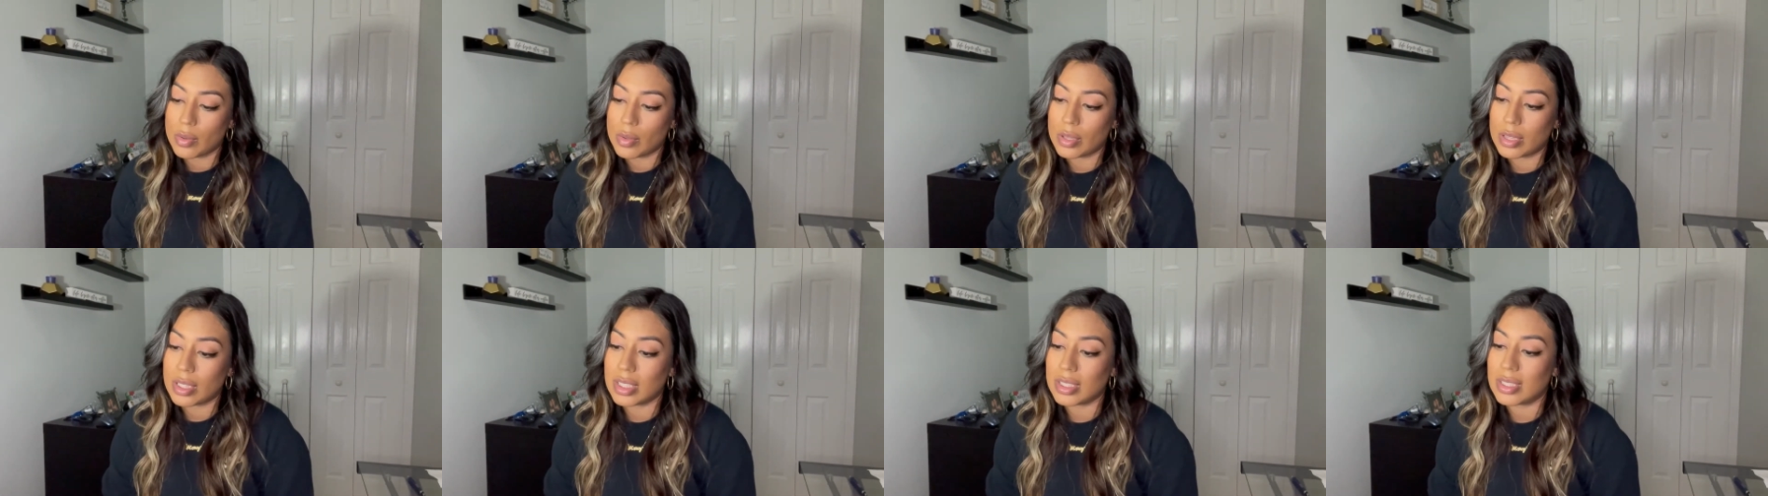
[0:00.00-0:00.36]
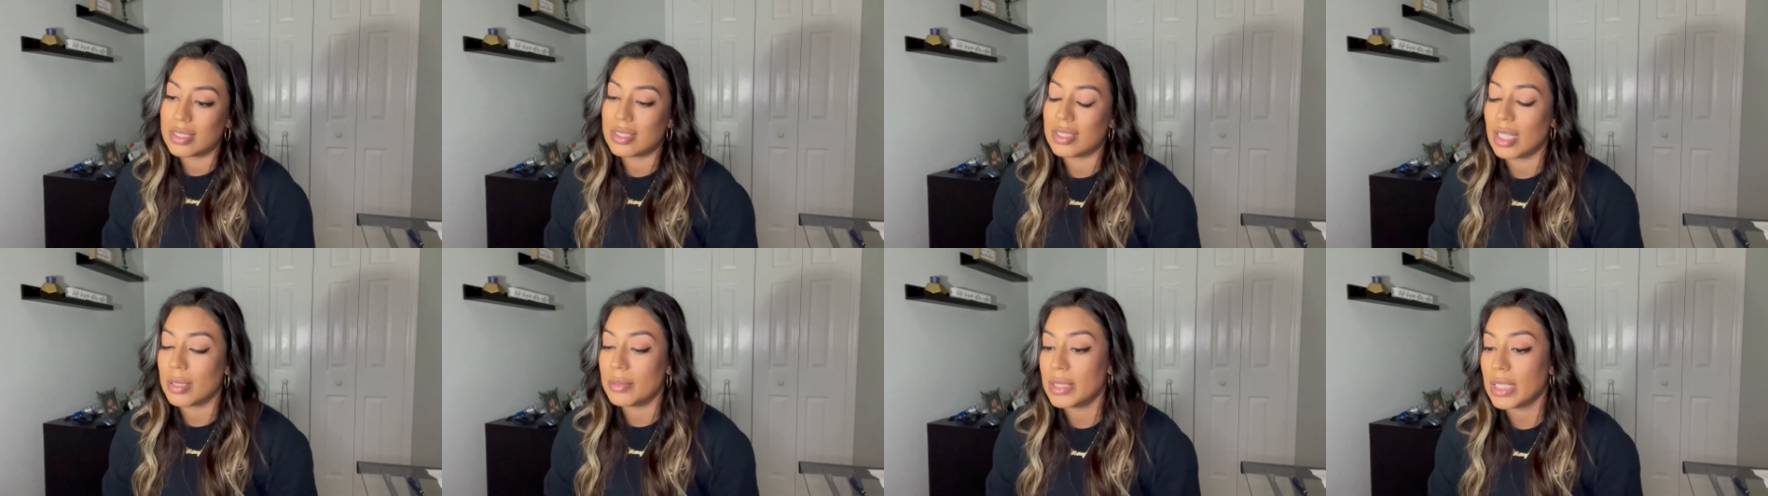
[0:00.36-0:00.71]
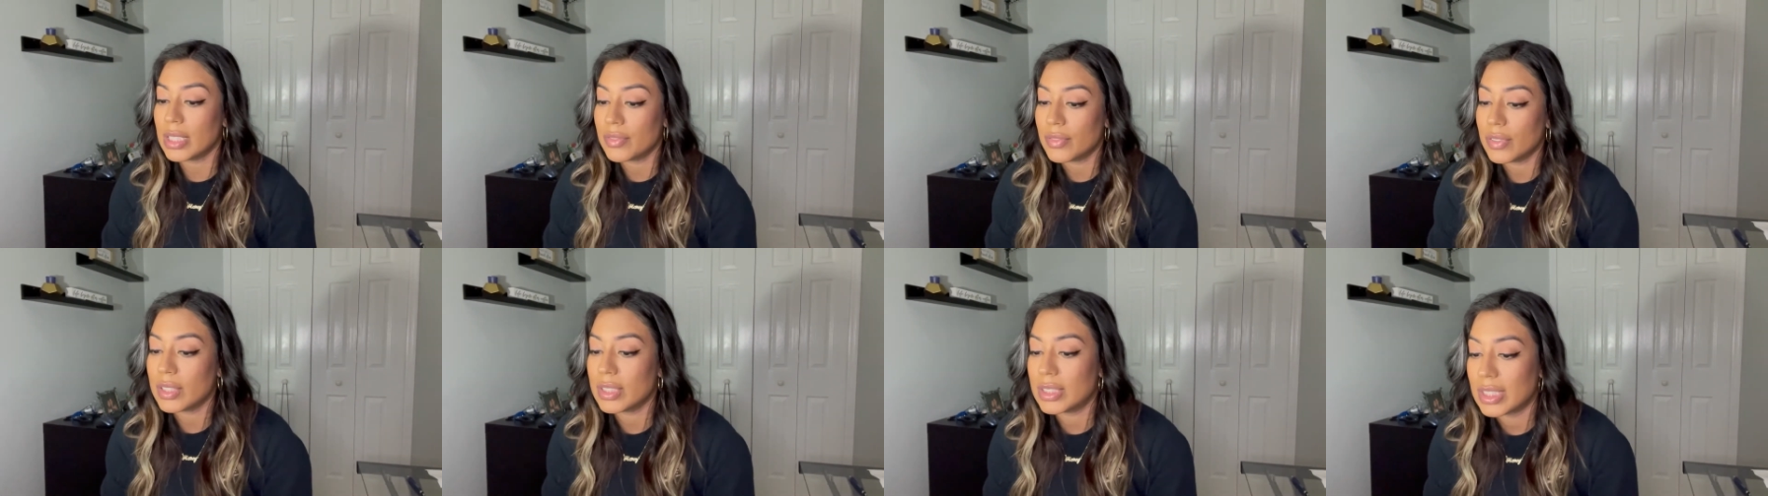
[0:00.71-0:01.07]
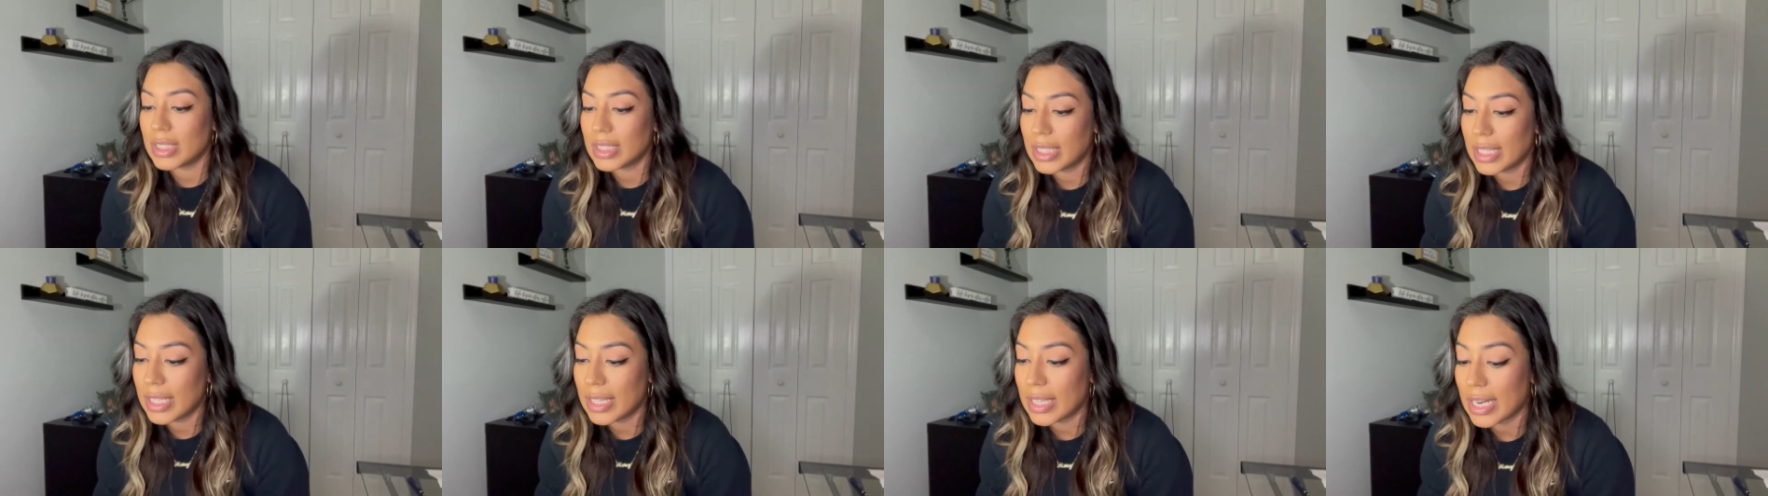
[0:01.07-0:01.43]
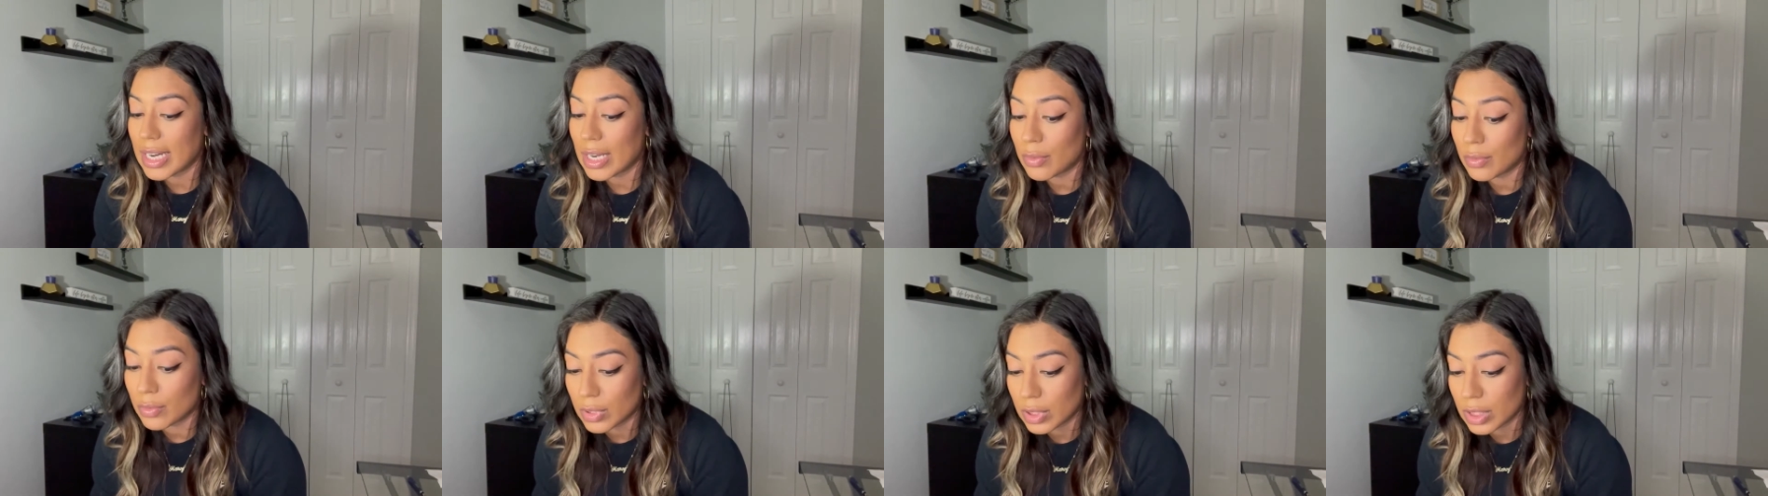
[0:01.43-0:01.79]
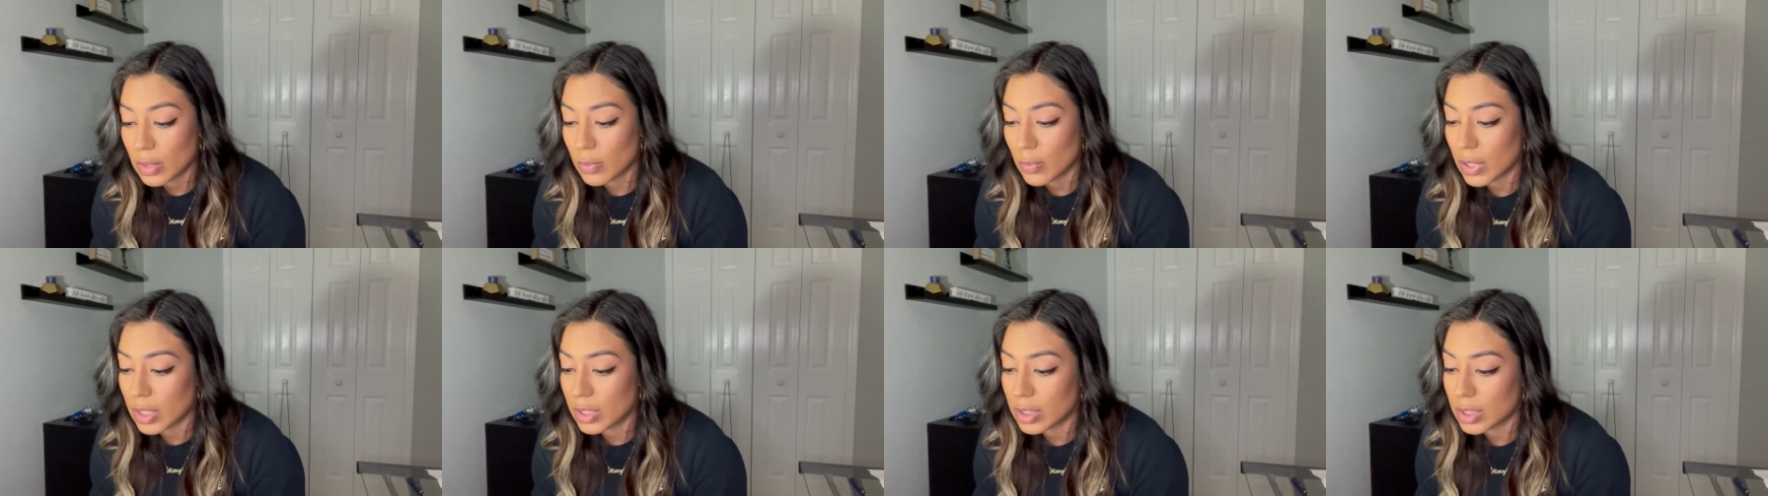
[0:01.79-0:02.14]
the subject for today that I really
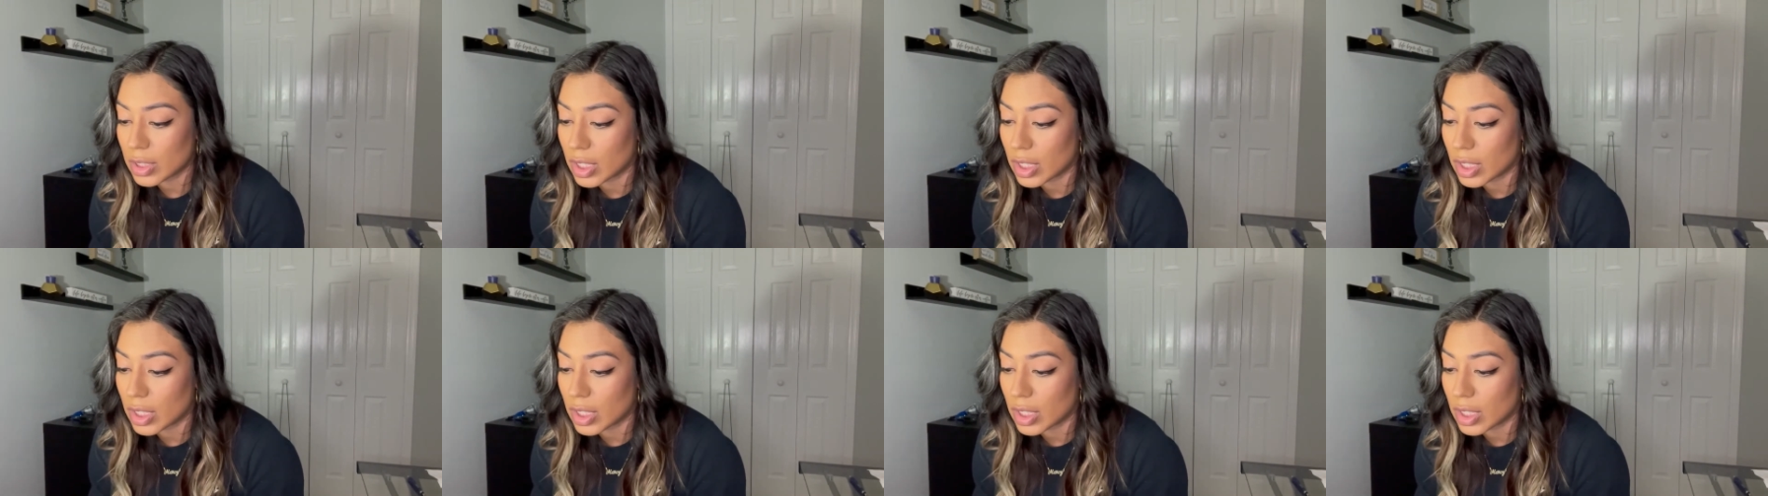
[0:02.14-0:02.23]
wanted to